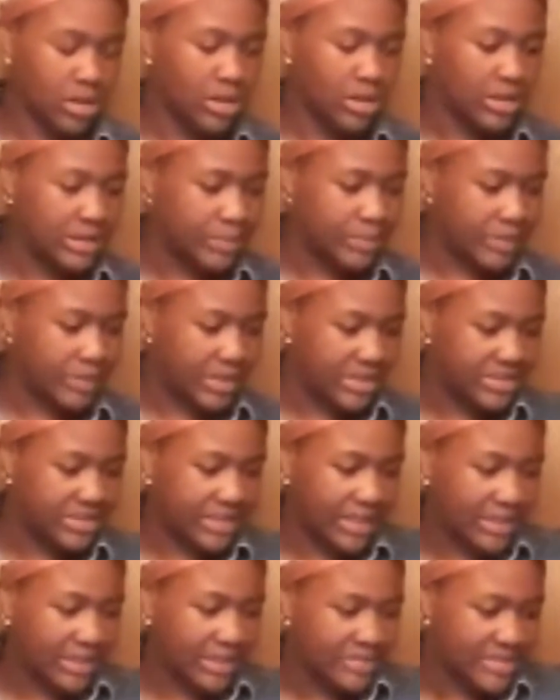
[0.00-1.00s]
Let's put in
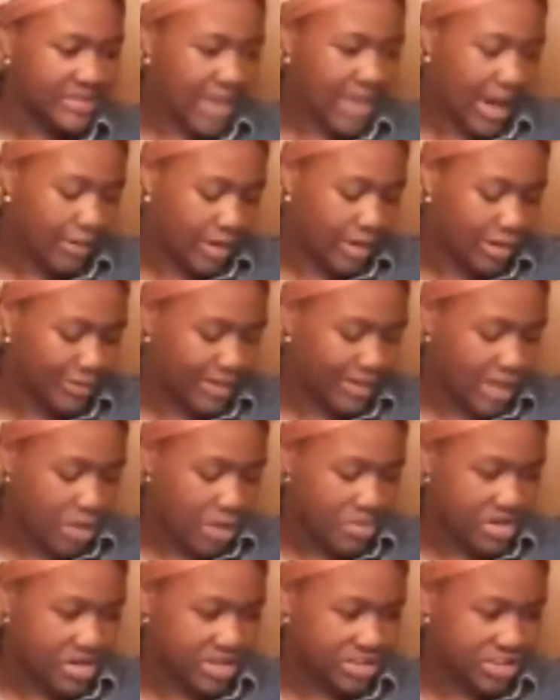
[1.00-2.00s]
Jacob Sarah right
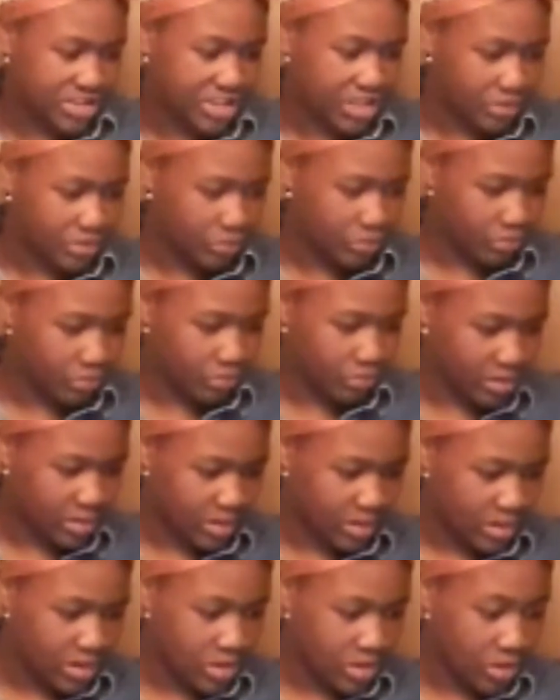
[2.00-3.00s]
here with this cute
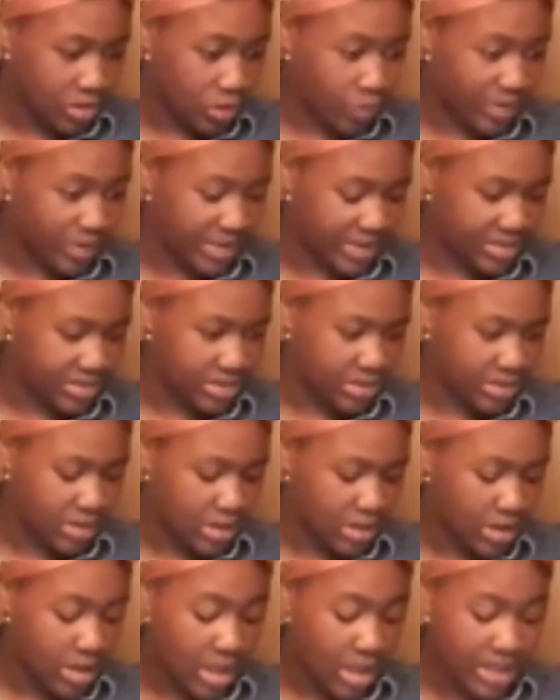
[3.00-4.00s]
quiz.
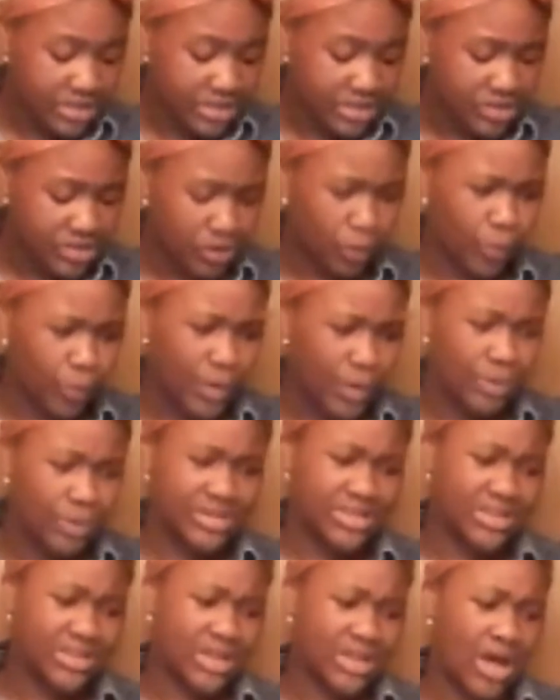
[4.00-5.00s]
Let's do
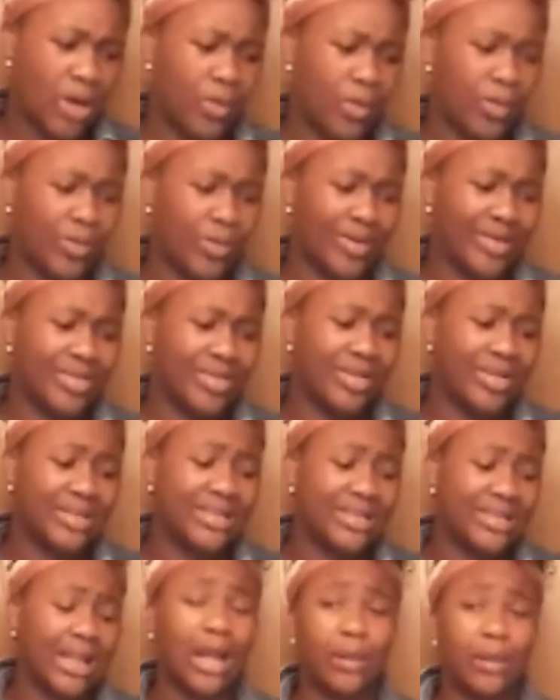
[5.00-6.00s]
quotes at all. You
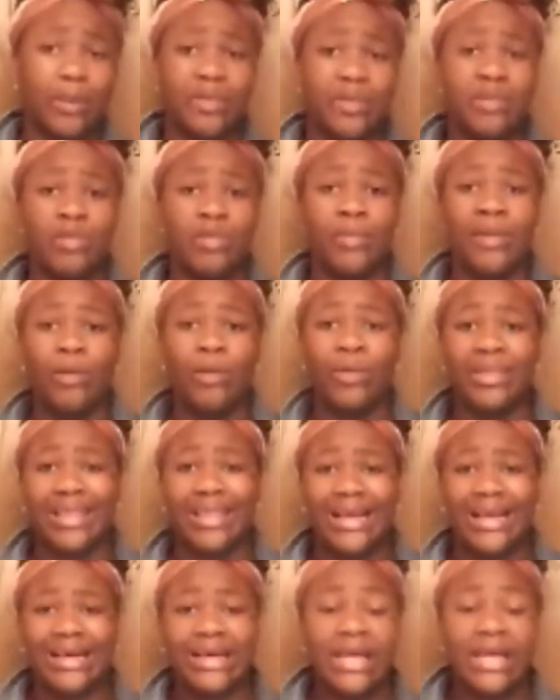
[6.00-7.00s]
can tell a lot about people about what
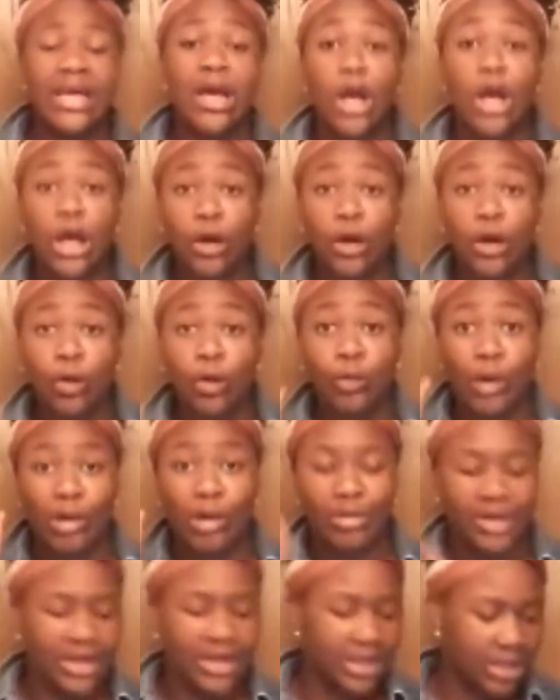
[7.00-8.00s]
they
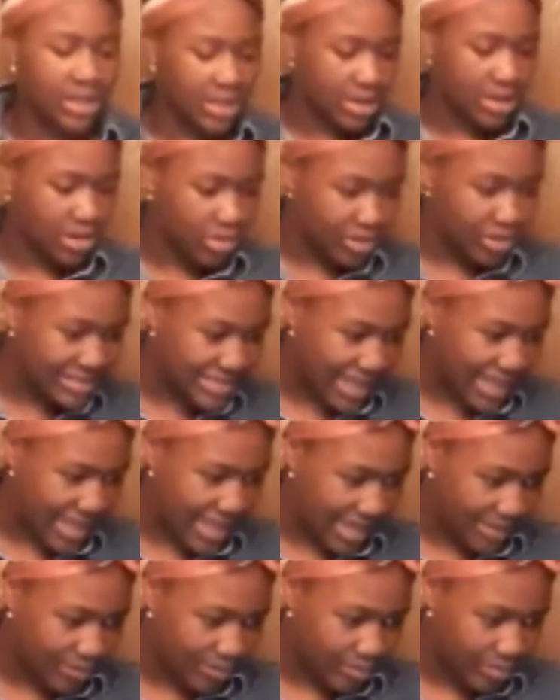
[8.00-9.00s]
quote or
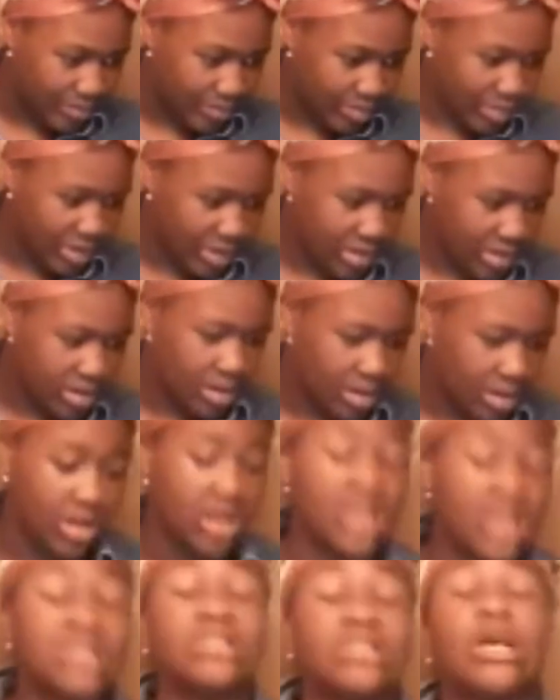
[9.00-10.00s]
say.
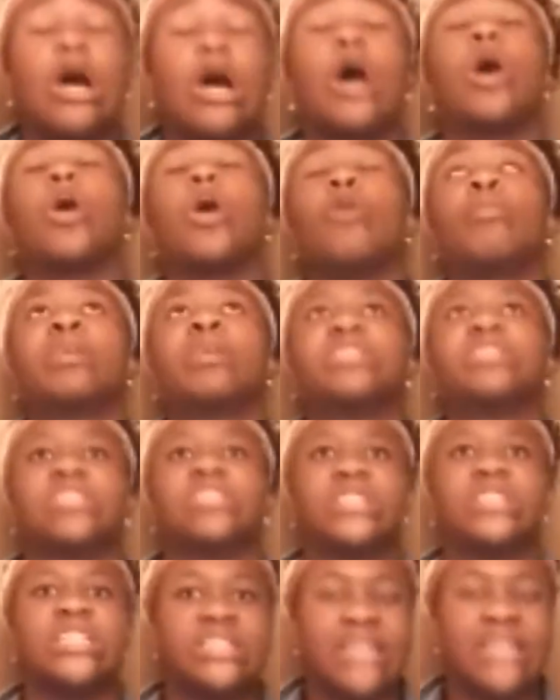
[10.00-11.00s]
There's a whole bunch
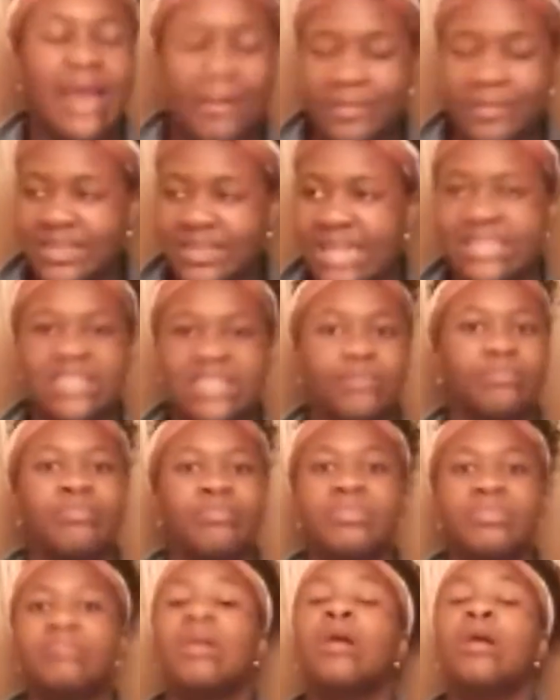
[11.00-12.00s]
of his Snapchats.
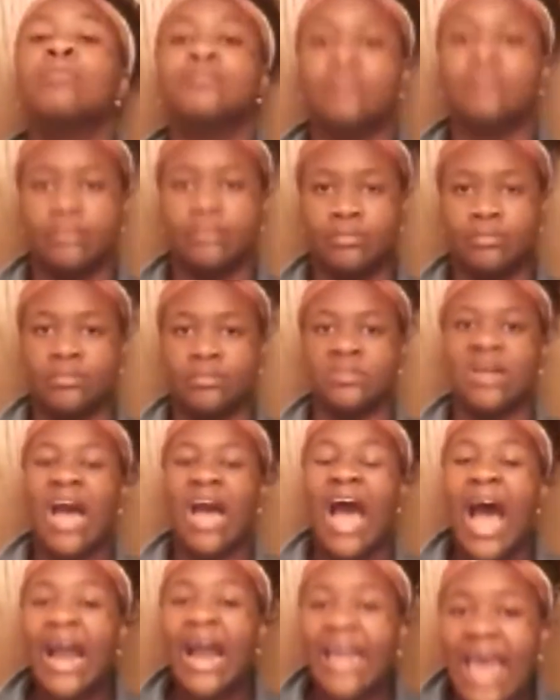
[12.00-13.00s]

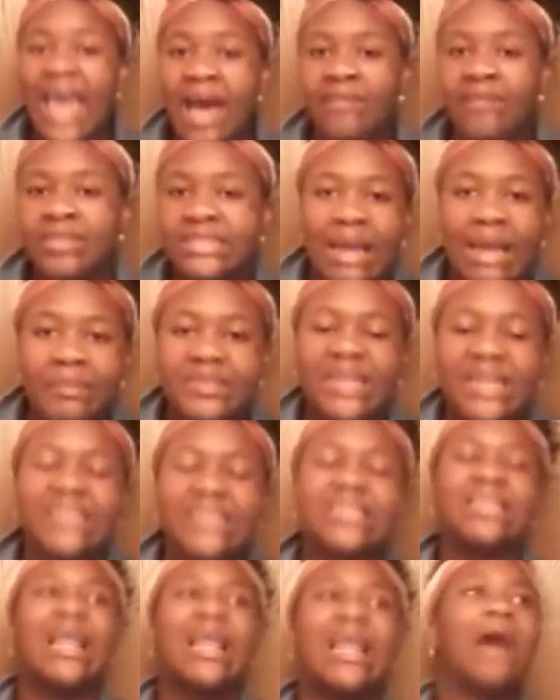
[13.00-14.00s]
I didn't have a
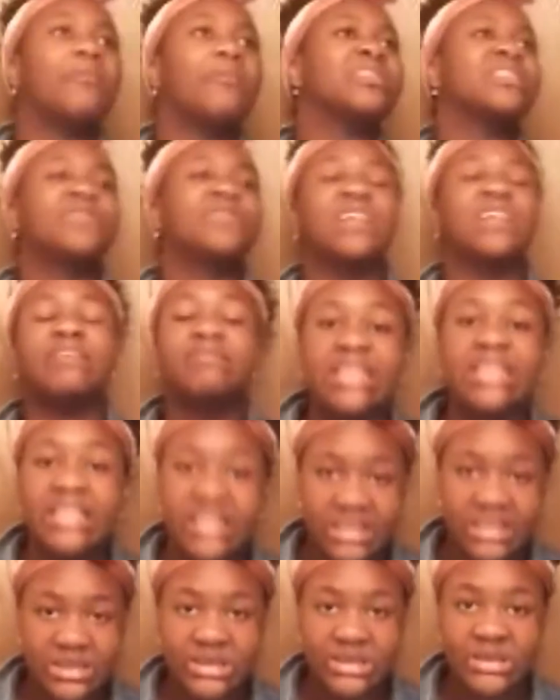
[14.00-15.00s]
Snapchat till I was
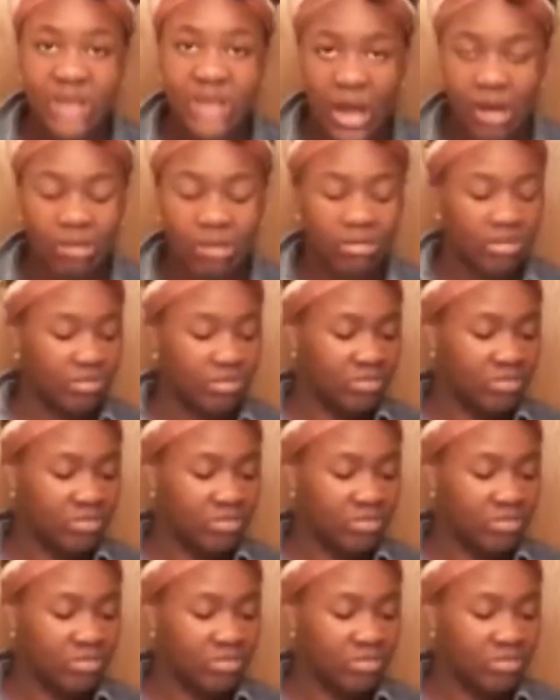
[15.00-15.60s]
15 years old.